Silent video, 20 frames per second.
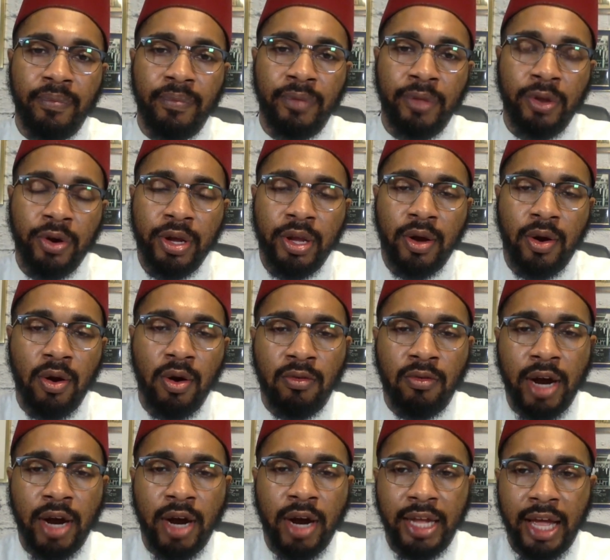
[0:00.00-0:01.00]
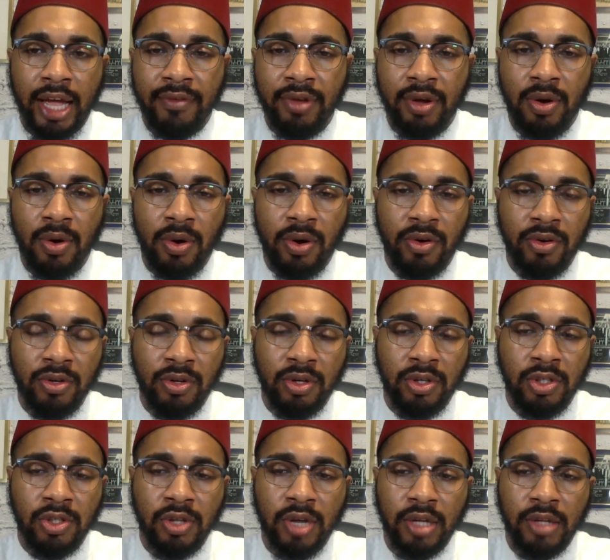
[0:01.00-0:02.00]
You're in your own right to have your own
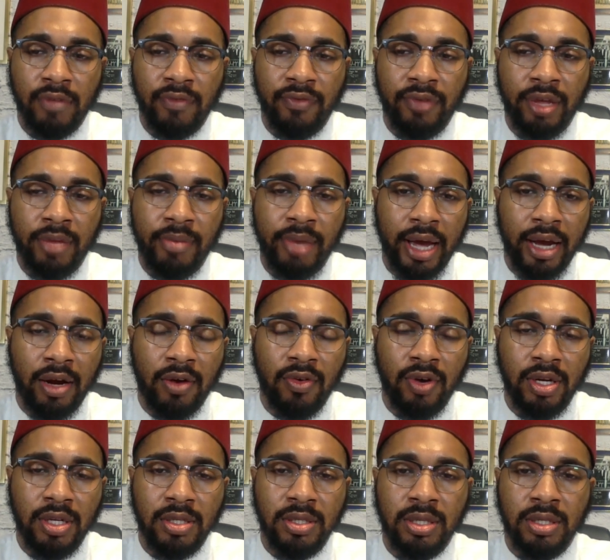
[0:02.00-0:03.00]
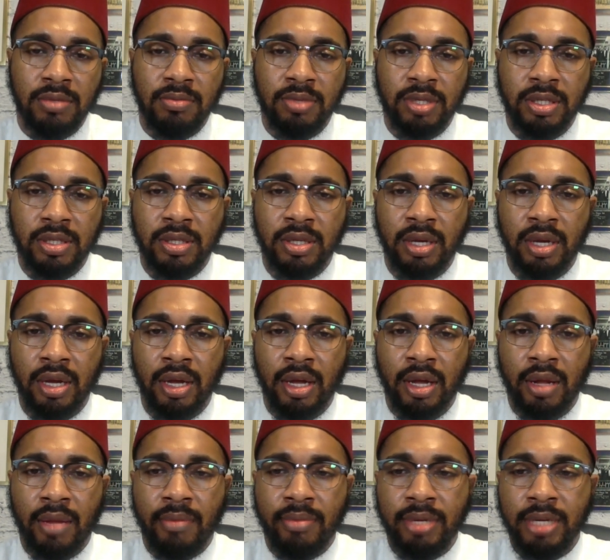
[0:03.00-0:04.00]
constructive feedback and criticism. Just
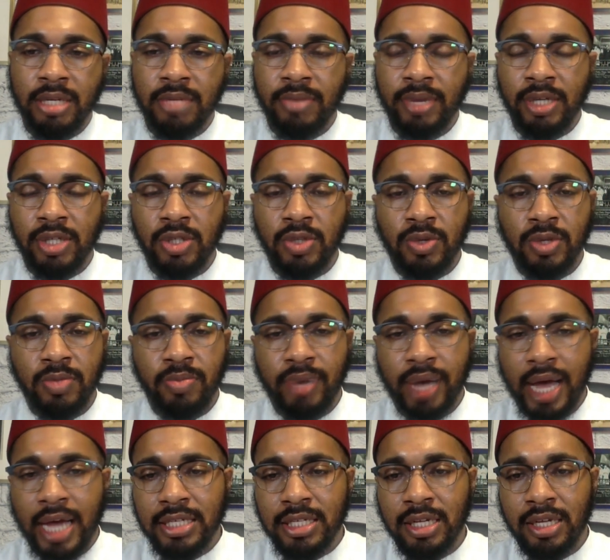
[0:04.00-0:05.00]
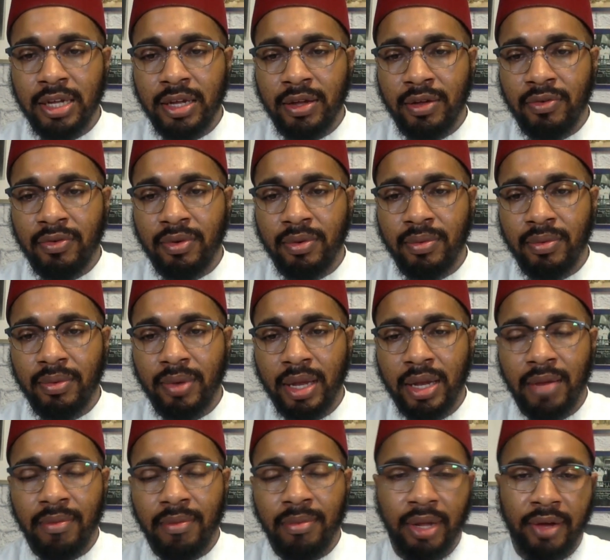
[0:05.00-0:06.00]
please make sure it's positive and
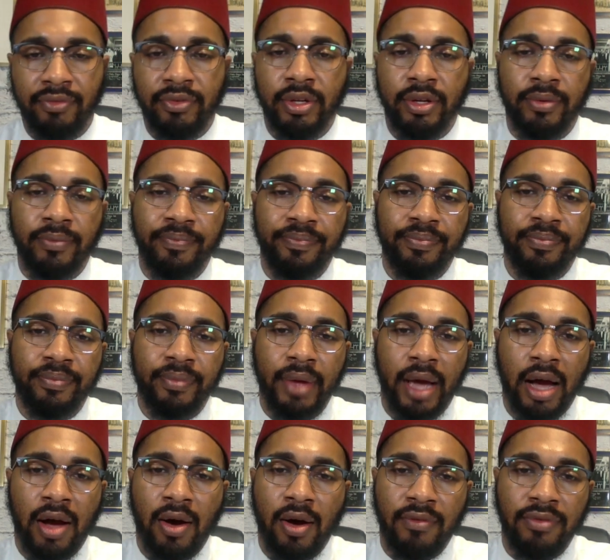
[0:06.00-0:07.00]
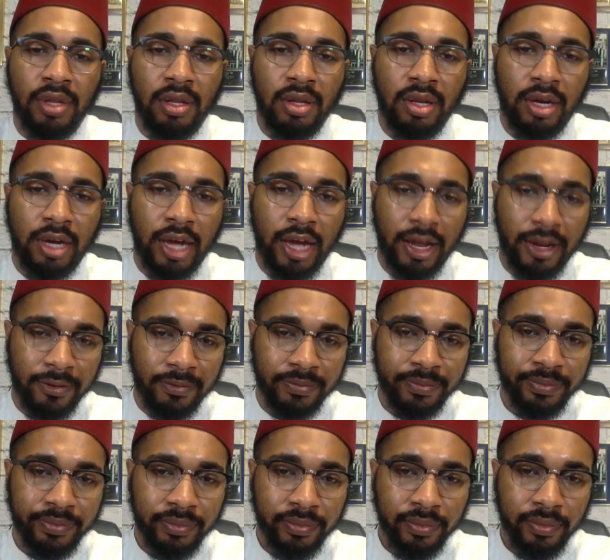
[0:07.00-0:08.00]
uplifting. I often look at it.
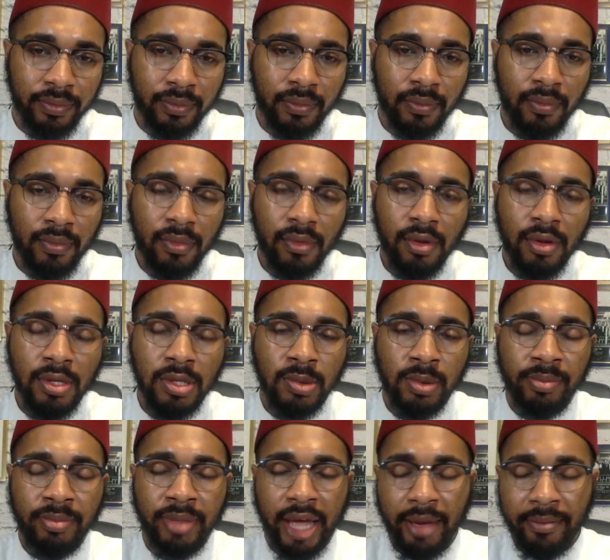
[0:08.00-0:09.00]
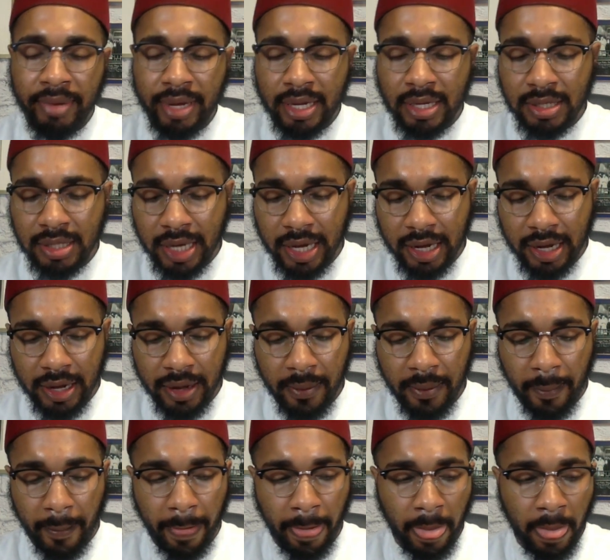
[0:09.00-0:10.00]
So with that being said,
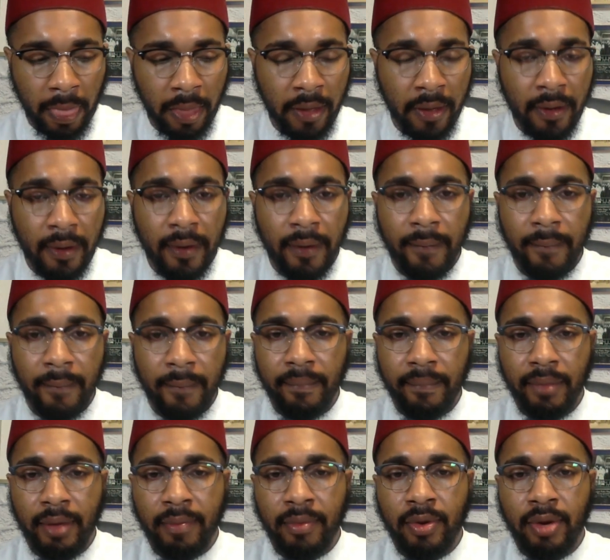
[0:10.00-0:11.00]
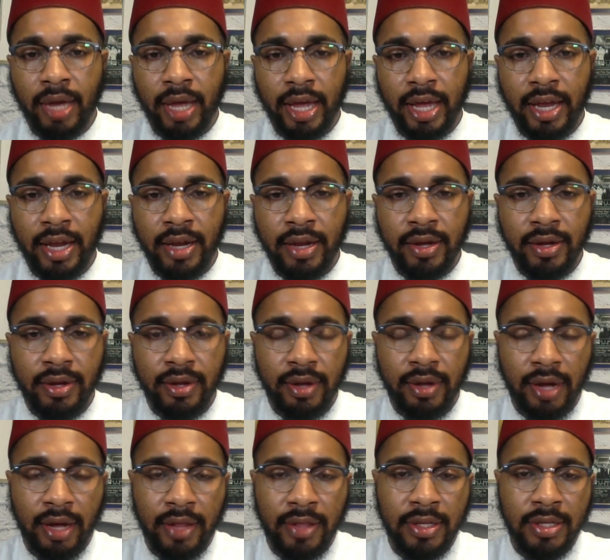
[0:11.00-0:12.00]
I'm going to end
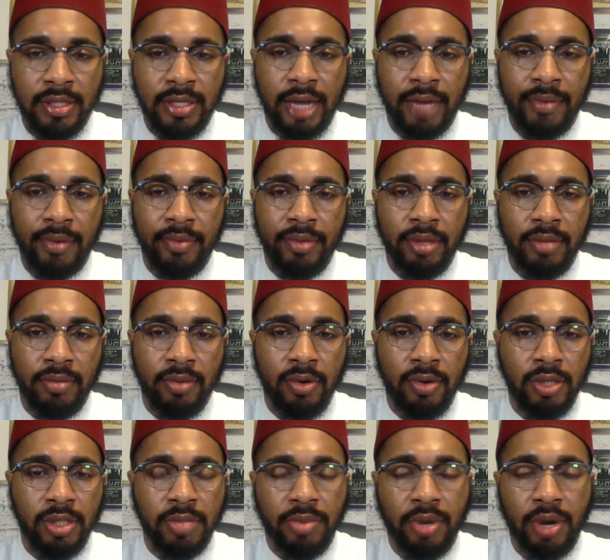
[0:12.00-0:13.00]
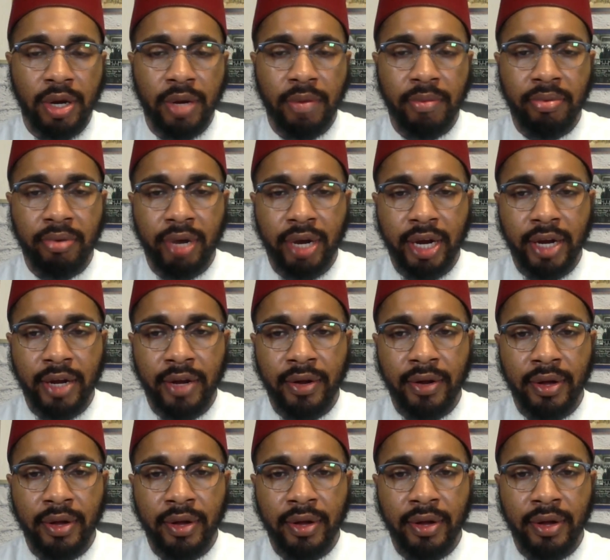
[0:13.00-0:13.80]
this segment with the Moorish American prayer.